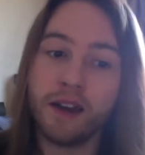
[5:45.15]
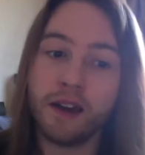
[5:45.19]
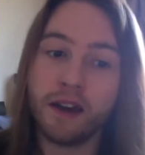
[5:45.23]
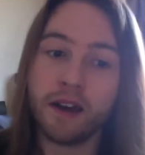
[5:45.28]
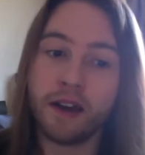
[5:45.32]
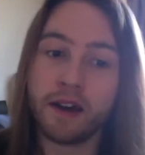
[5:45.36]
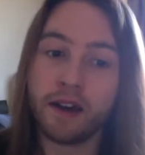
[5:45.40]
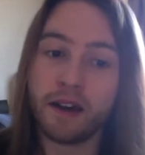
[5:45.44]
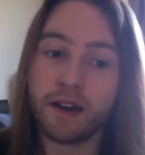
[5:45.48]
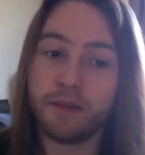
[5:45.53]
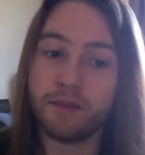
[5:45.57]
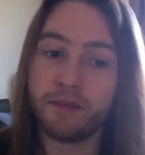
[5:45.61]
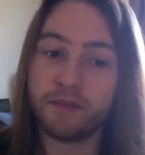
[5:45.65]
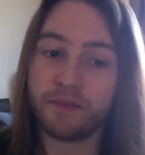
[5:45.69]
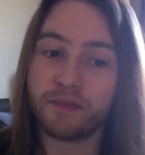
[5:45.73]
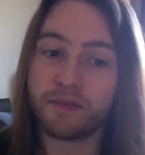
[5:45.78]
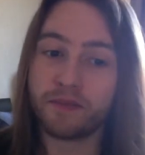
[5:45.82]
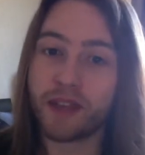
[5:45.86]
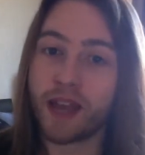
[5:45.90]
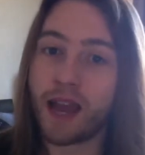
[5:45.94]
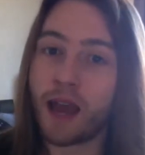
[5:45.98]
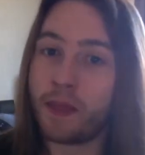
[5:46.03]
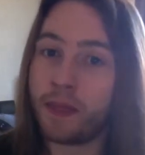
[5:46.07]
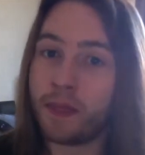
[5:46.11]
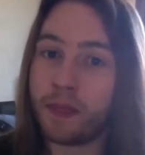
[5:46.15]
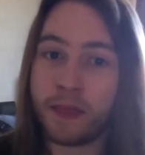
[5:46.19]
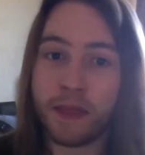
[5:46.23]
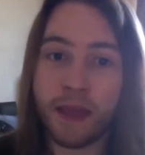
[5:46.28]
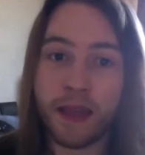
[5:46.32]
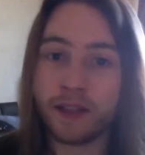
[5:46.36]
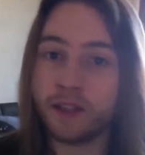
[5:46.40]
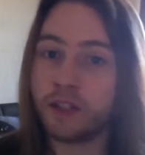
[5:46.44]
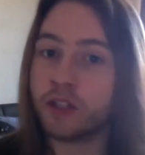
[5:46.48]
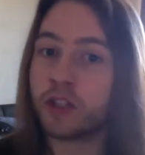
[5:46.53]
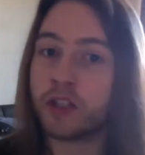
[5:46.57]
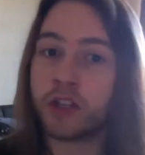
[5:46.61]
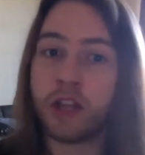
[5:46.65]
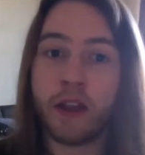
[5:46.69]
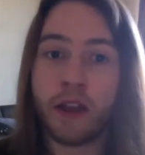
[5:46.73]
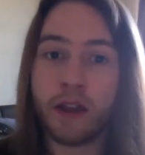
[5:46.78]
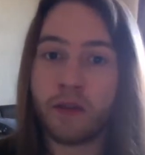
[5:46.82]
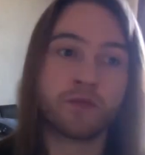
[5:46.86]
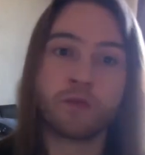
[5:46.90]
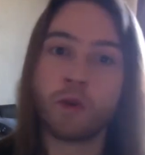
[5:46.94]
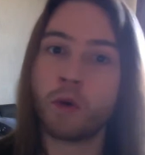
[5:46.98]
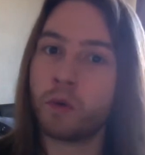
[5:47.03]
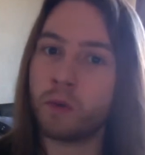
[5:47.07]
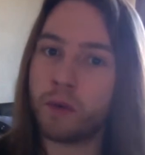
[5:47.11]
And then just
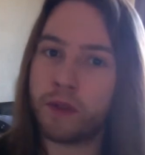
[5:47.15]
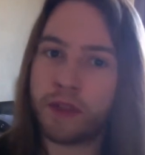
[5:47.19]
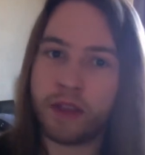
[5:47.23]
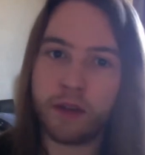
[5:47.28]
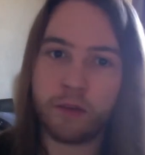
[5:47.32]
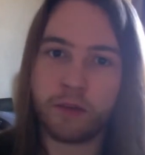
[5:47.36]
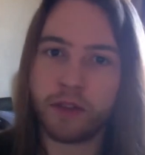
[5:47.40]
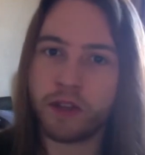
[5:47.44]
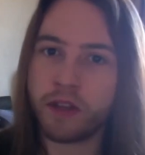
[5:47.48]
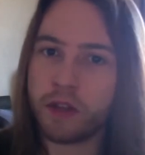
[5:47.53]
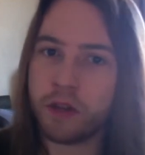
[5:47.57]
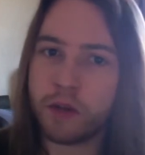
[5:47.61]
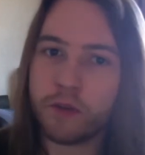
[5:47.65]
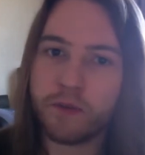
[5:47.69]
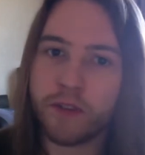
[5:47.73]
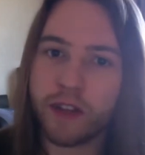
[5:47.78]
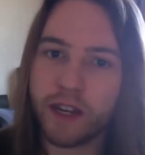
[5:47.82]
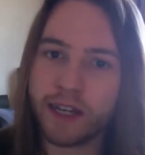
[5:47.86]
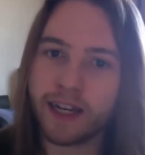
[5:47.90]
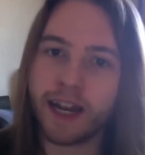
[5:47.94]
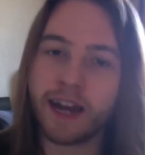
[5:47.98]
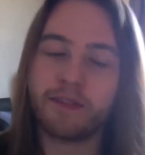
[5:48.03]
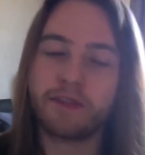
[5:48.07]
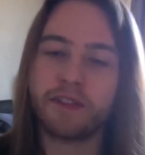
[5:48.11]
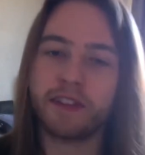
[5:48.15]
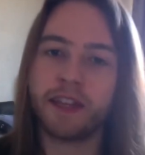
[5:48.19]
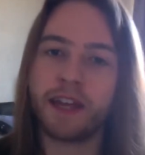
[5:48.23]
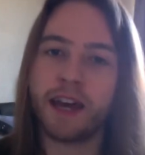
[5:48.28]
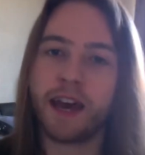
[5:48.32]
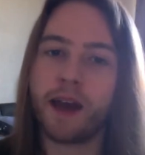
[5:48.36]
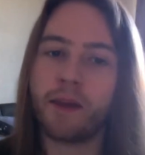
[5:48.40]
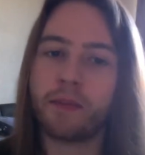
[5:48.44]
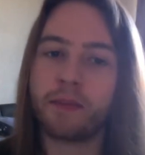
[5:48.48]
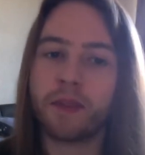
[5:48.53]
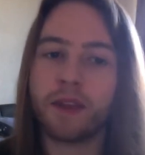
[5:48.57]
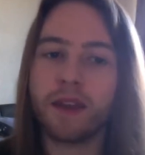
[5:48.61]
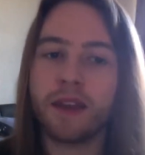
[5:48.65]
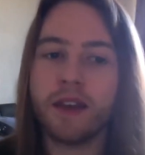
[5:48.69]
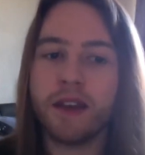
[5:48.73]
like roll with it with a new villain after that.